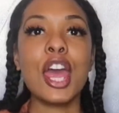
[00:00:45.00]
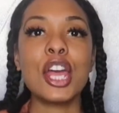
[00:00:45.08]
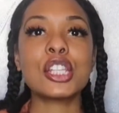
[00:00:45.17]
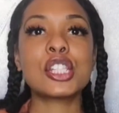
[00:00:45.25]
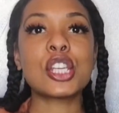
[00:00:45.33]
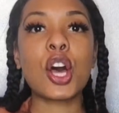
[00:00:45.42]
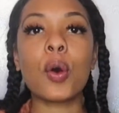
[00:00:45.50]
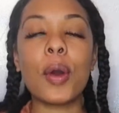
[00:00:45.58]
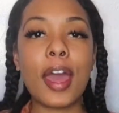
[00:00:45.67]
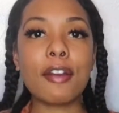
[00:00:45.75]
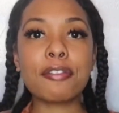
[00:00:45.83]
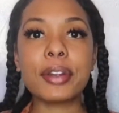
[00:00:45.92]
So
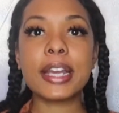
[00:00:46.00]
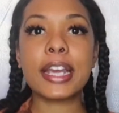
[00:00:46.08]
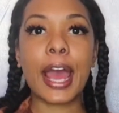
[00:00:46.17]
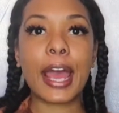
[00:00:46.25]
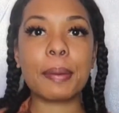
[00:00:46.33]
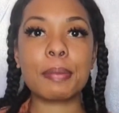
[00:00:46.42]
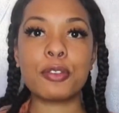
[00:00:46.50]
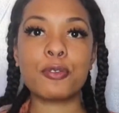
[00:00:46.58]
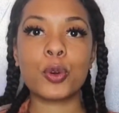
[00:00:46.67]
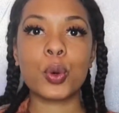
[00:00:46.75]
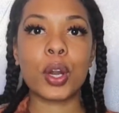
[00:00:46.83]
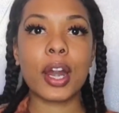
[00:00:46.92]
every night
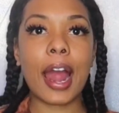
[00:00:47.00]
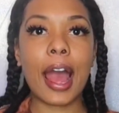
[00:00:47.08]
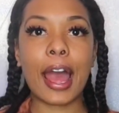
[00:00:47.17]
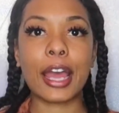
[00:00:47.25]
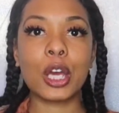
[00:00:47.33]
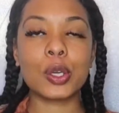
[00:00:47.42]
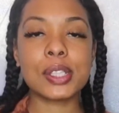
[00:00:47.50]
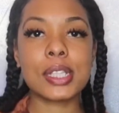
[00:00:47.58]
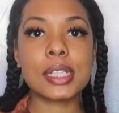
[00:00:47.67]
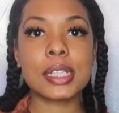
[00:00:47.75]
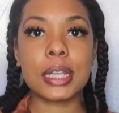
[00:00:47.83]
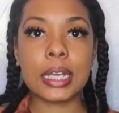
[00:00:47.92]
before I go to
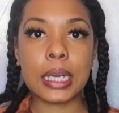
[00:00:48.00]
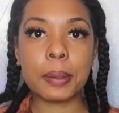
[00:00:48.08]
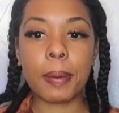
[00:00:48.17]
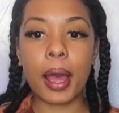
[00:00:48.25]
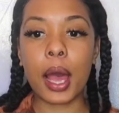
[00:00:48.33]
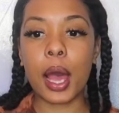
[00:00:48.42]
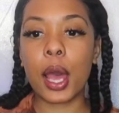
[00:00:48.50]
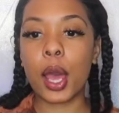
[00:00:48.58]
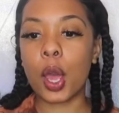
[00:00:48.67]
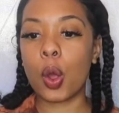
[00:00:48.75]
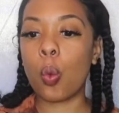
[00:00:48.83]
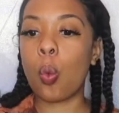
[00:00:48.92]
sleep,
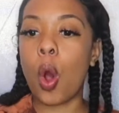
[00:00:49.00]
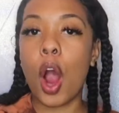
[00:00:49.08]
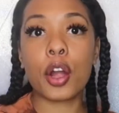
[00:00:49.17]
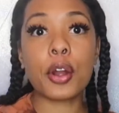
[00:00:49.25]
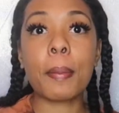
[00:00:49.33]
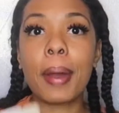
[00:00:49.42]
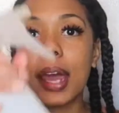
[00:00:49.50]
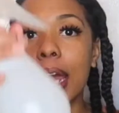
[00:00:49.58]
I water my